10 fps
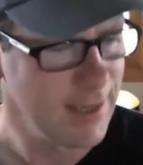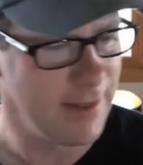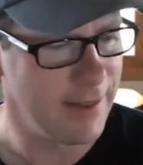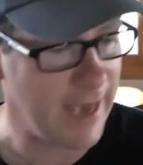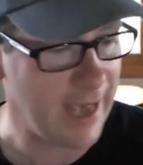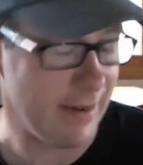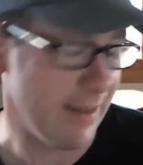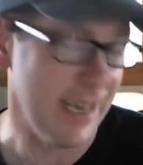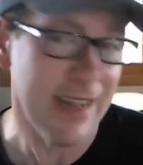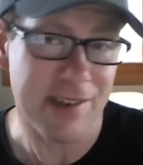
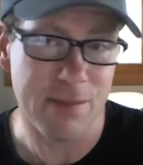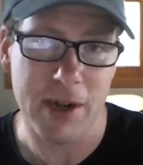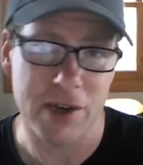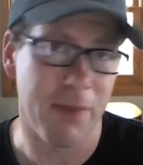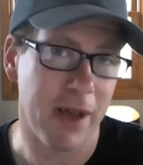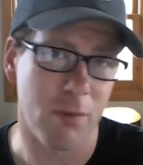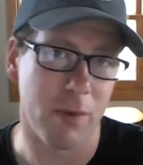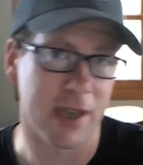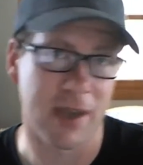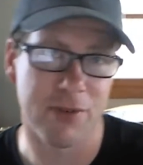that gets much better
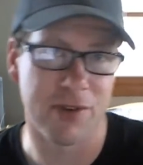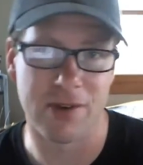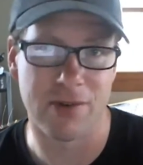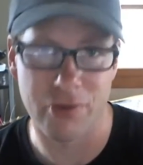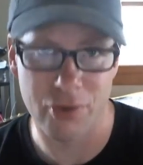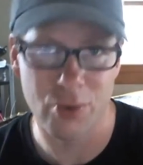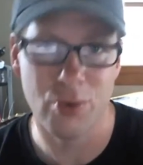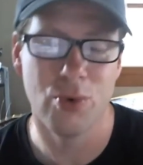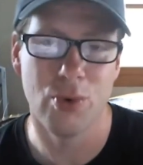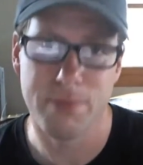when it comes to
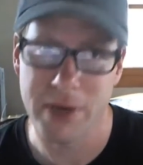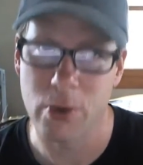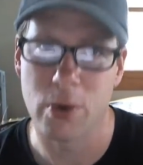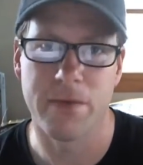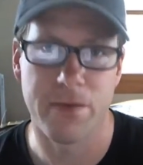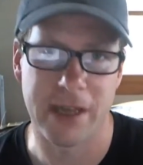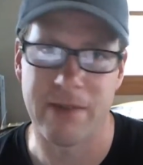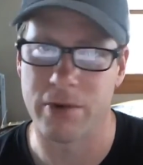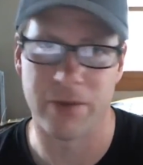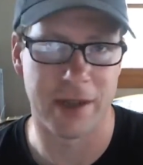true, pure
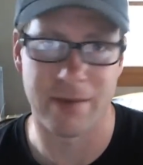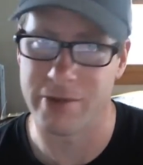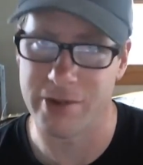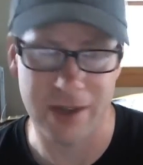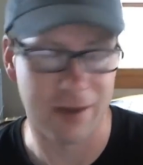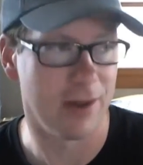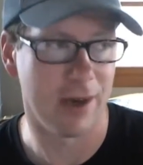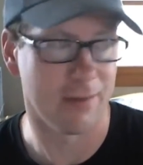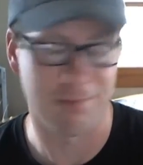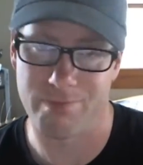flavor than still
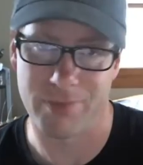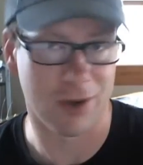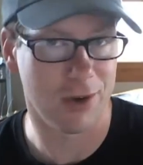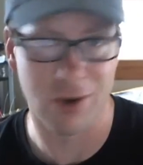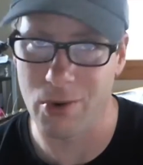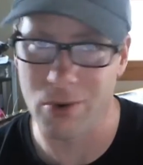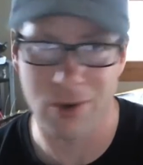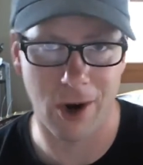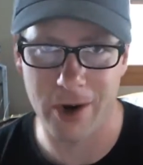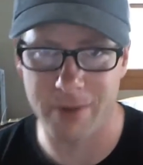a, a good
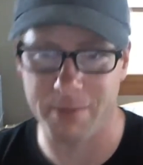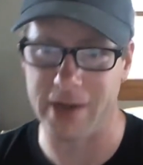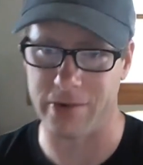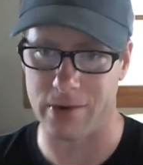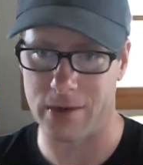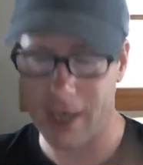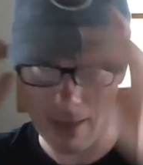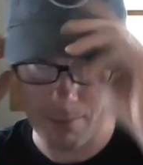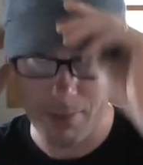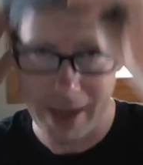old cartomizer.
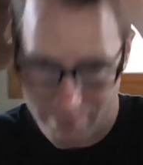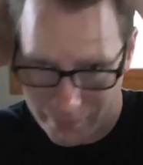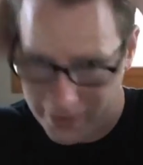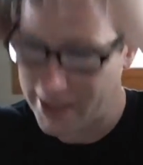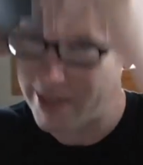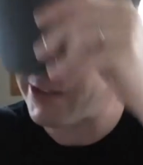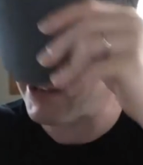But it gets